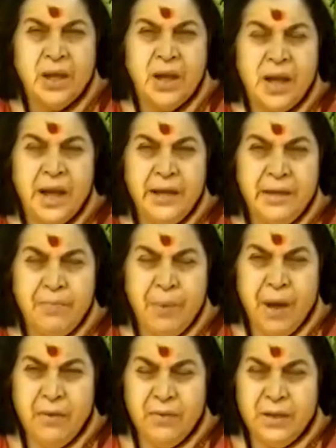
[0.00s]
And the
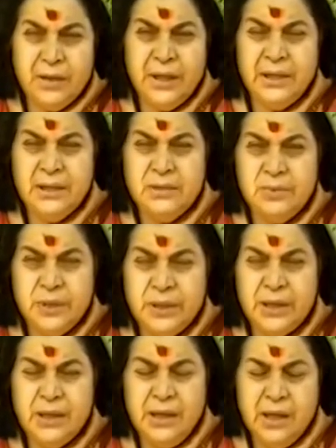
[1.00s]
power that is
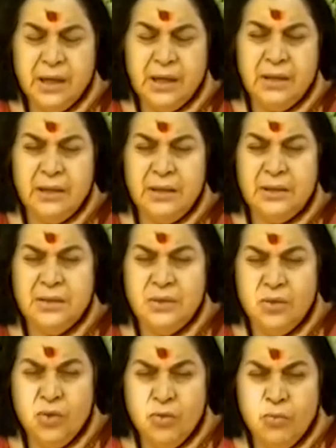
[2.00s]
working here is
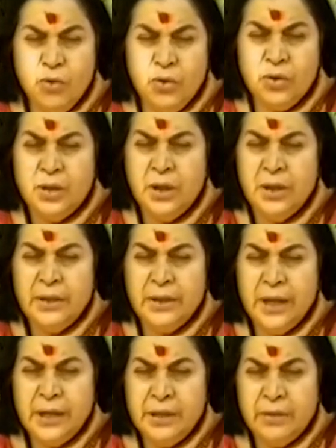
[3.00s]
no more
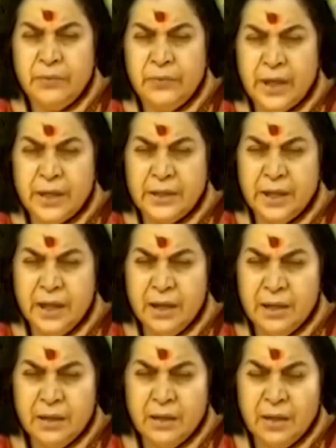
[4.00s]
that of Radha
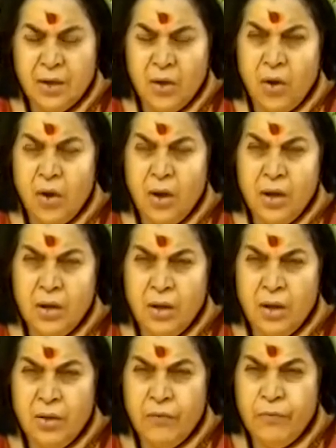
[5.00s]
or
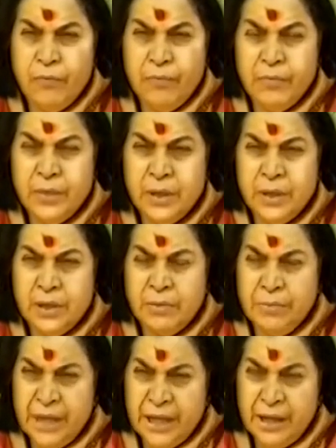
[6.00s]
of
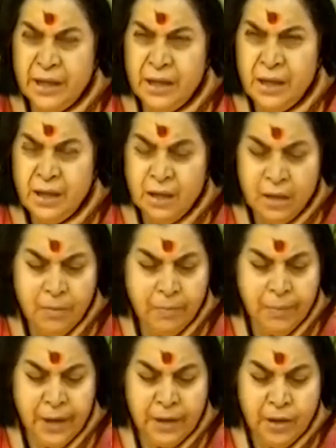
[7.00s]
Mary,
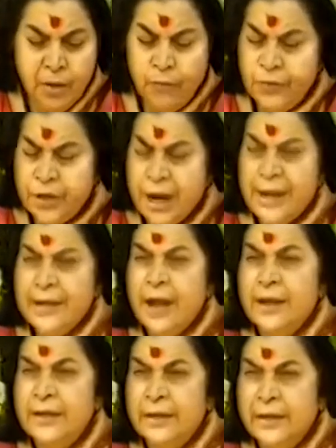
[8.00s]
but of
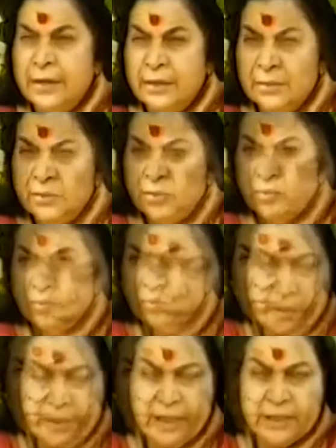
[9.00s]
Viratangana.
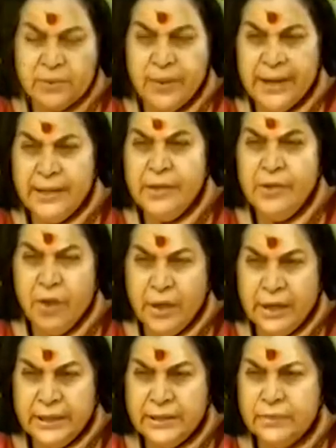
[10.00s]
That's why the
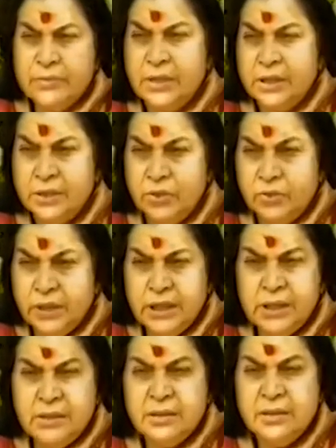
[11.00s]
knowledge of
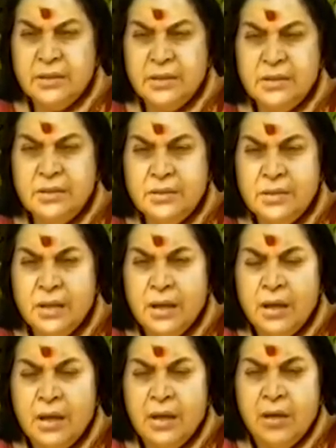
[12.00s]
Sahajogis is
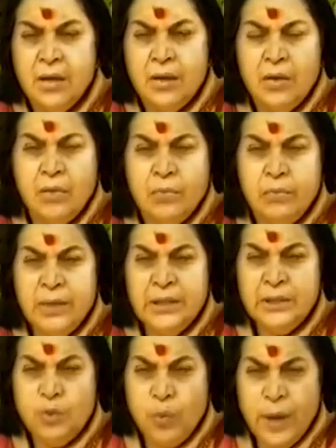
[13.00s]

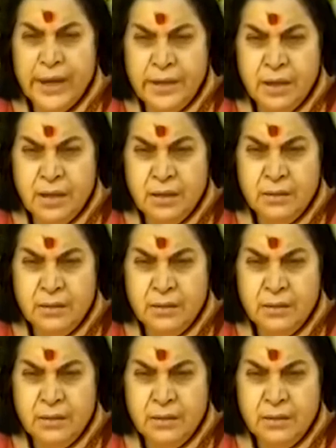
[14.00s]
much wider